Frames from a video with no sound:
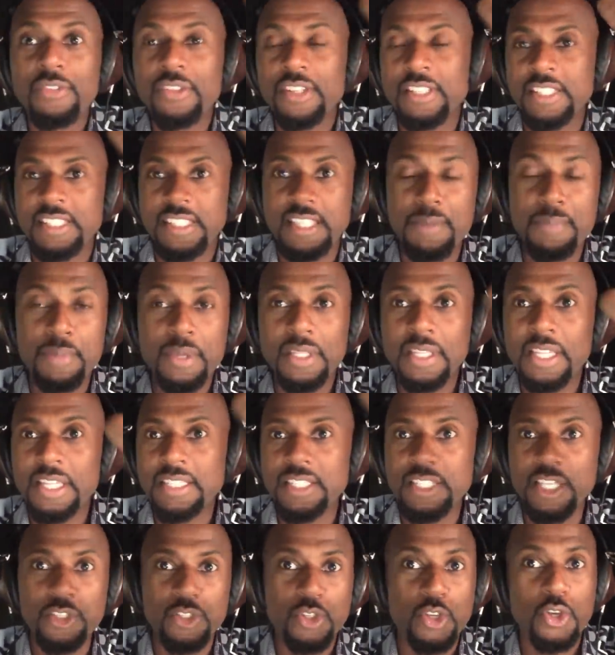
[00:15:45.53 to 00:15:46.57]
all the
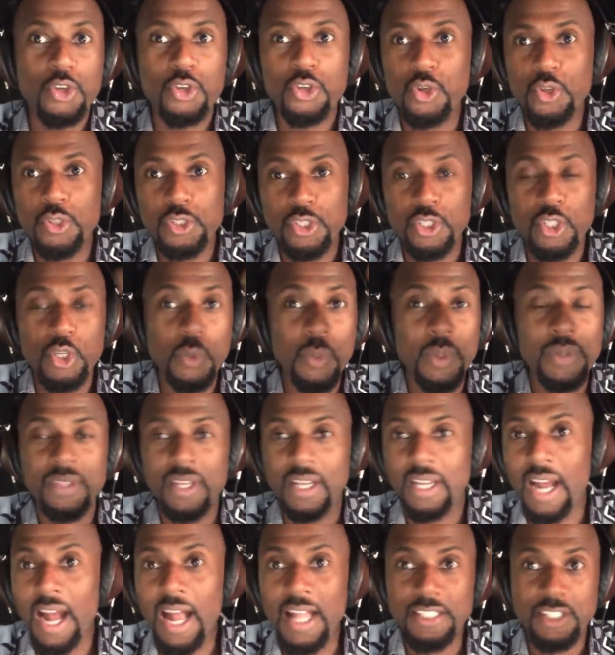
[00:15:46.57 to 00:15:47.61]
stimulants that you're used to and
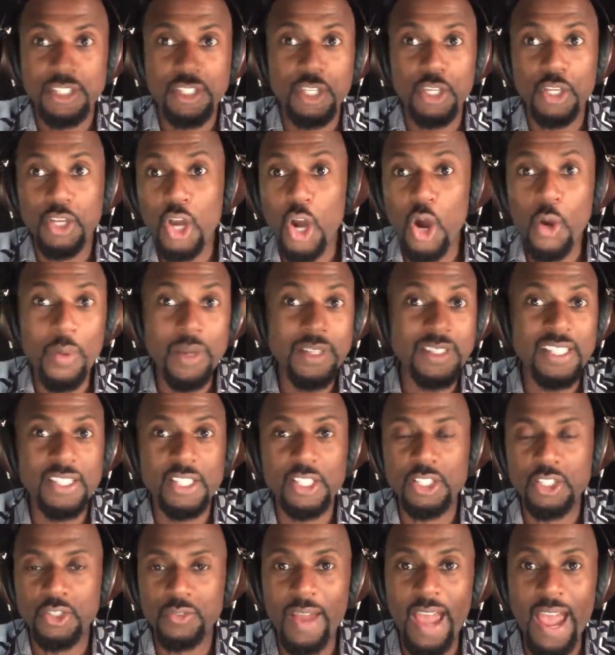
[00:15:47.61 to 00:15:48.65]
the constant going to
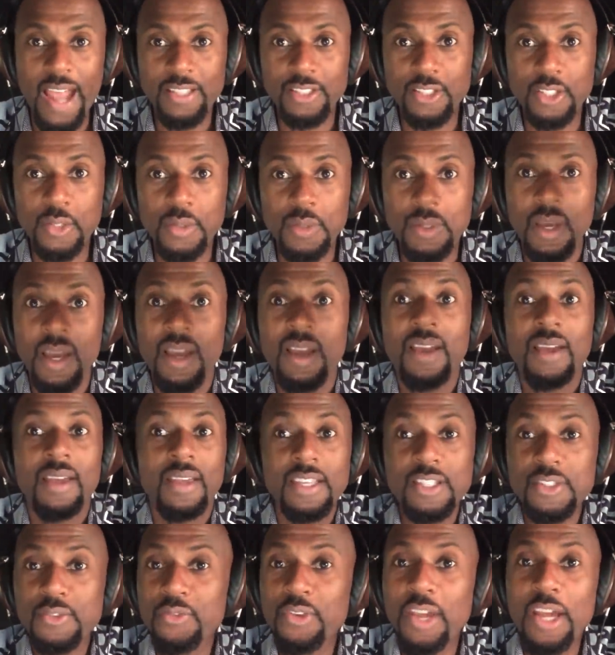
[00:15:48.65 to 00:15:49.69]
distract you.
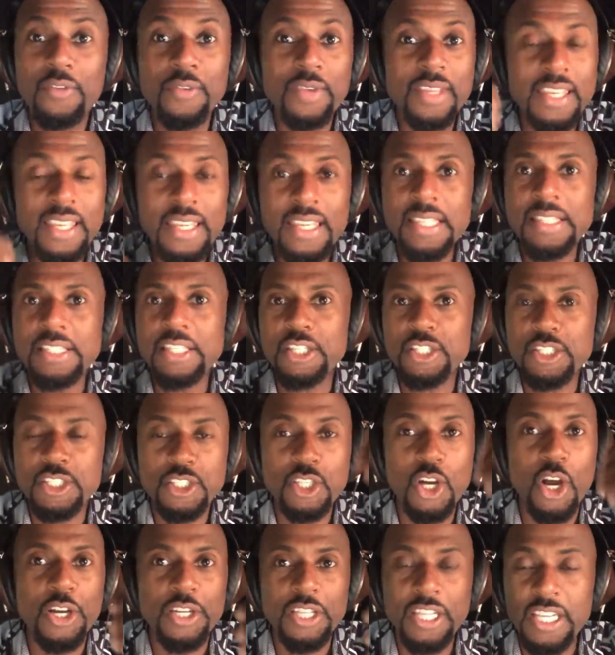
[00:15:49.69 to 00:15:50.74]
It's very easy to
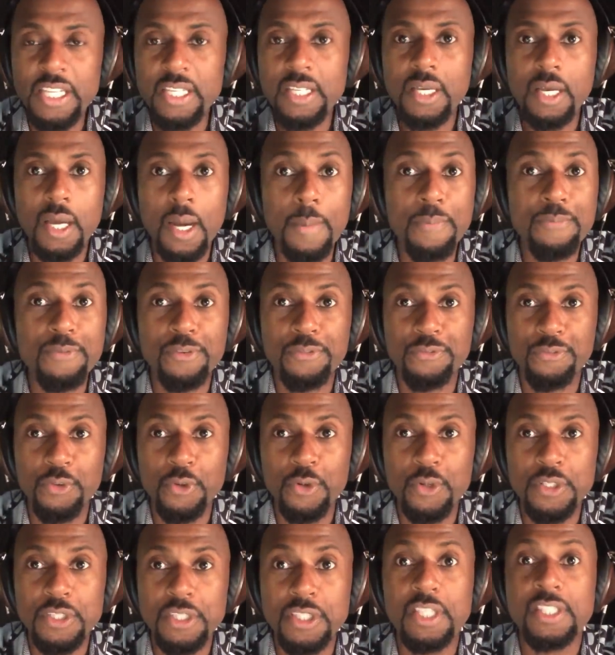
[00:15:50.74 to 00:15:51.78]
start eating comfort
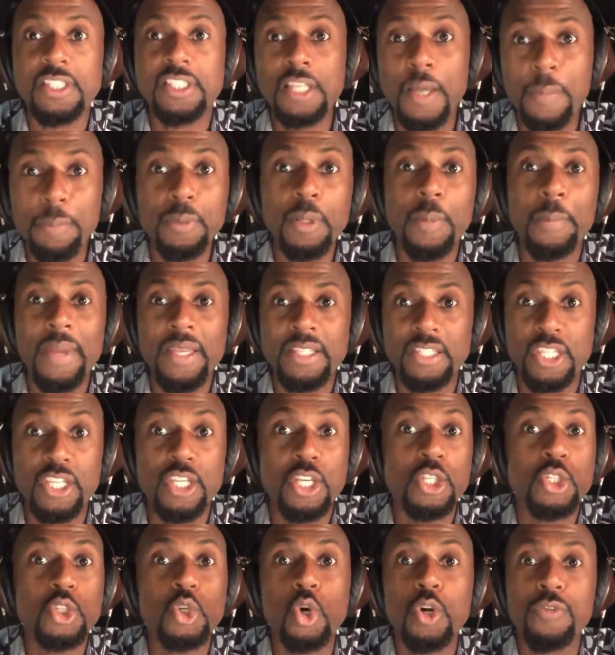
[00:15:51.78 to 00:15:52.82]
foods to supplement
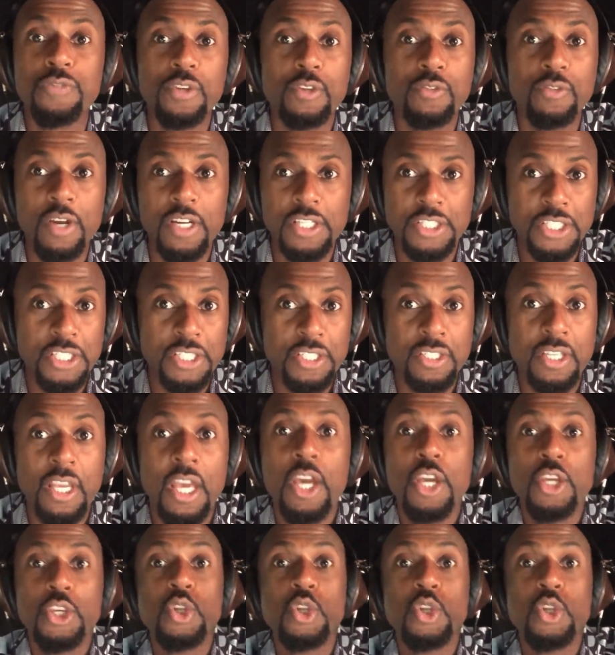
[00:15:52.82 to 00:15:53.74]
the endorphin rushes